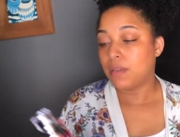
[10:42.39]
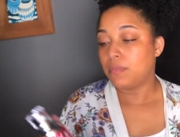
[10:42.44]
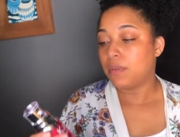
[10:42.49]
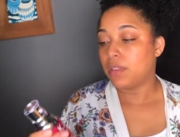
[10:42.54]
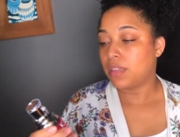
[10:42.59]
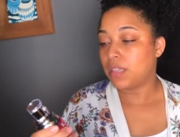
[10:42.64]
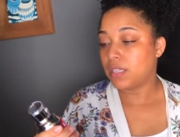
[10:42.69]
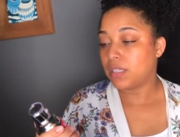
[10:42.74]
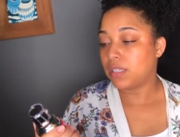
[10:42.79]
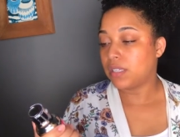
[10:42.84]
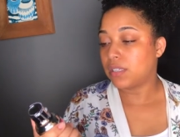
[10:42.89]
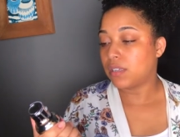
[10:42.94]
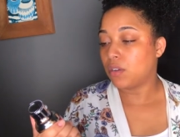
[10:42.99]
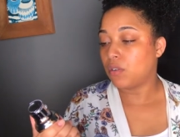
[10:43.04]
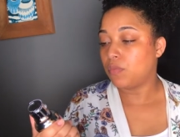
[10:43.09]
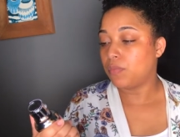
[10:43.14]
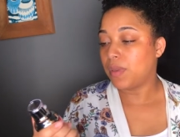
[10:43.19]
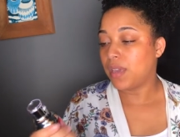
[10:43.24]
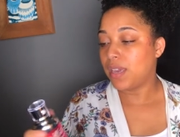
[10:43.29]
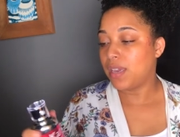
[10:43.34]
But this is
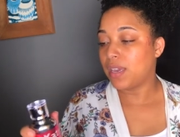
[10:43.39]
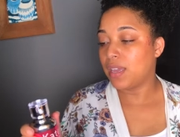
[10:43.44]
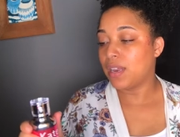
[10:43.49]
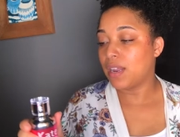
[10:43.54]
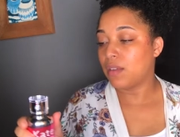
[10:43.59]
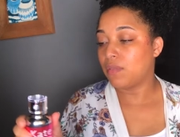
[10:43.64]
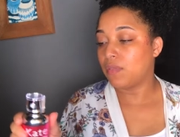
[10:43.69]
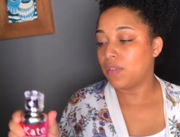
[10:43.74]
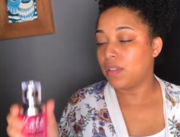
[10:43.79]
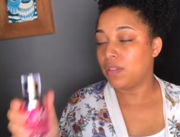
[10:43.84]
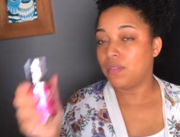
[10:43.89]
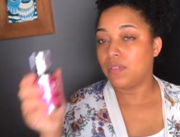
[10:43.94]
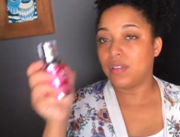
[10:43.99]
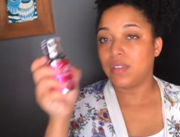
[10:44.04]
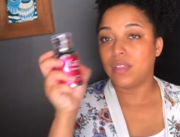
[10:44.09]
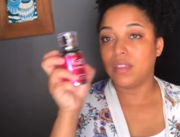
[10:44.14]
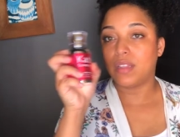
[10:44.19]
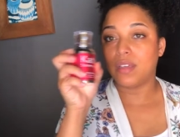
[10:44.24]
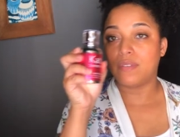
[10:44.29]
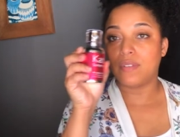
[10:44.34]
opaque and I really,
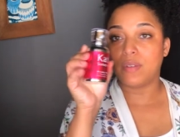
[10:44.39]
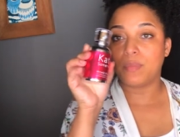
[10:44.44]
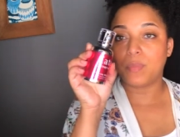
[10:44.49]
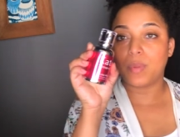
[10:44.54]
really love it.